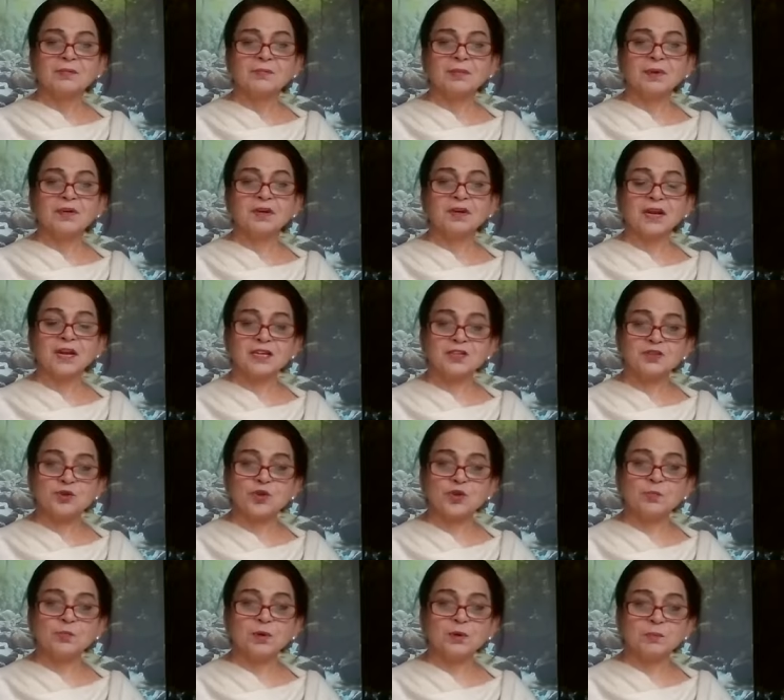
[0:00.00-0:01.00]
but as
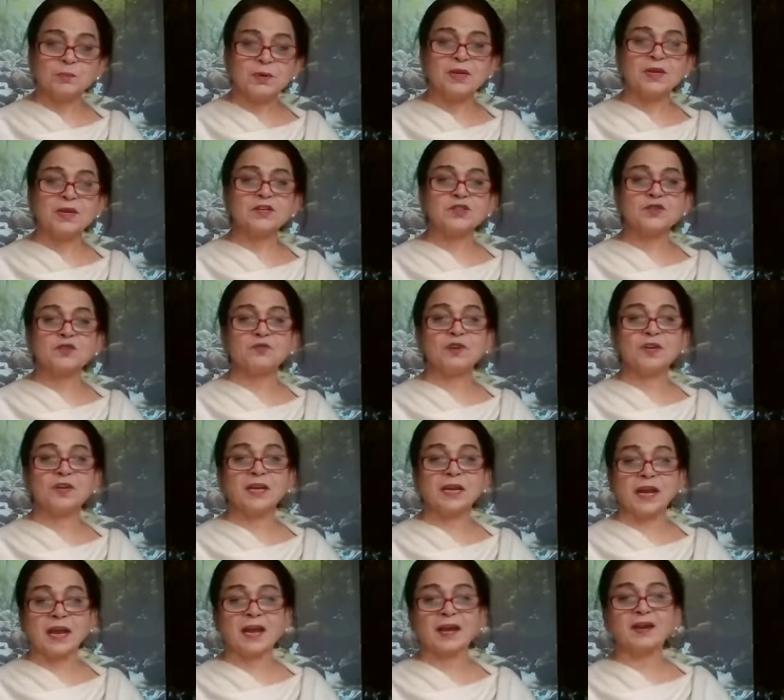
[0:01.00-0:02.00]
human beings, we
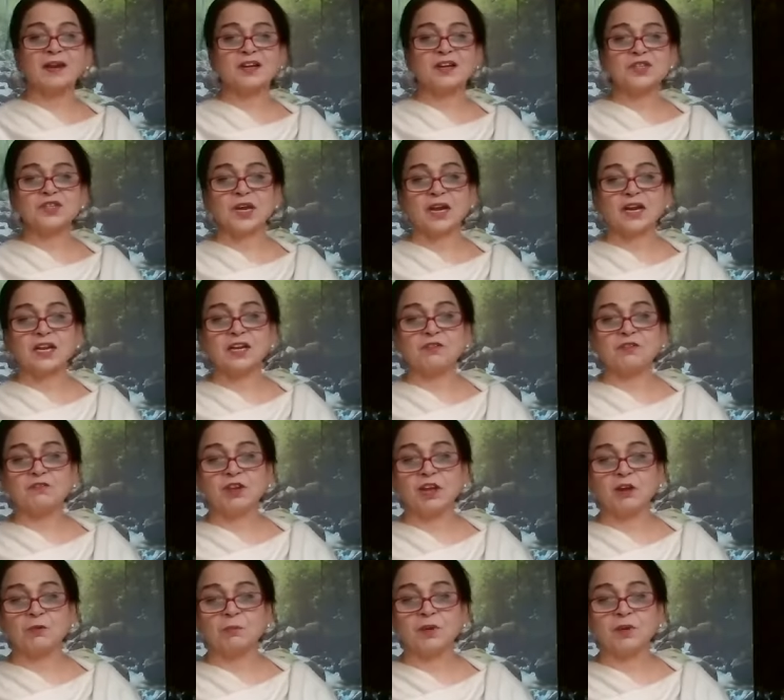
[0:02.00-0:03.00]
can decide
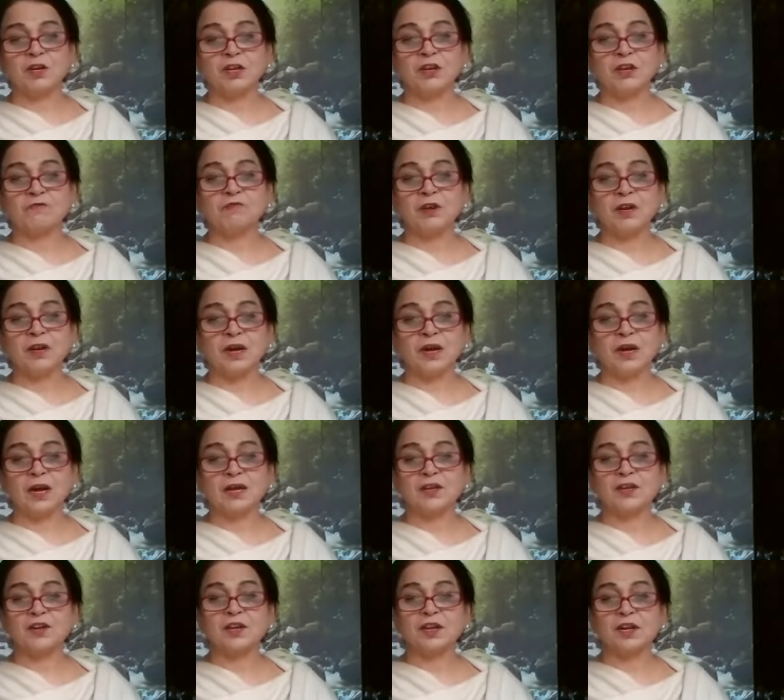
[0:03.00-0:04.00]
we have been given a
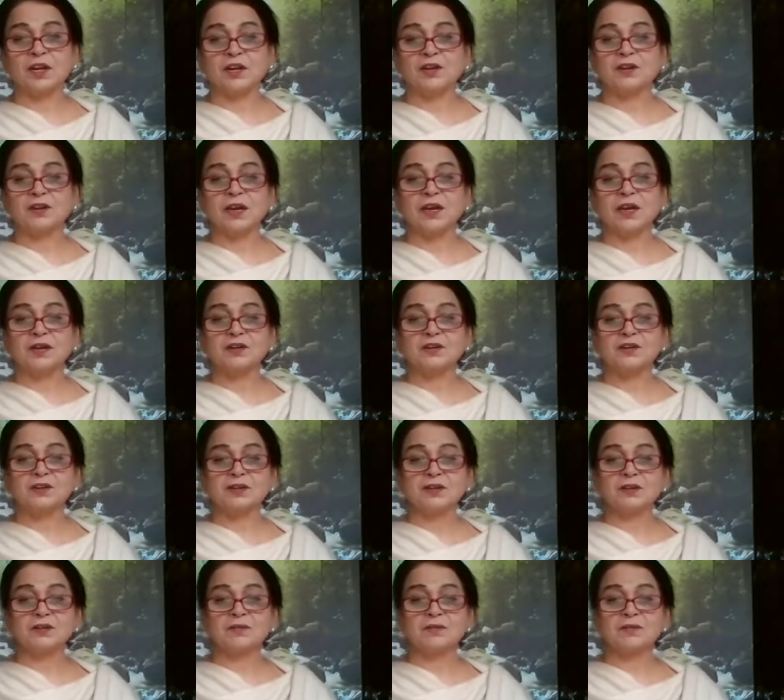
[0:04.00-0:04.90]
higher intellect.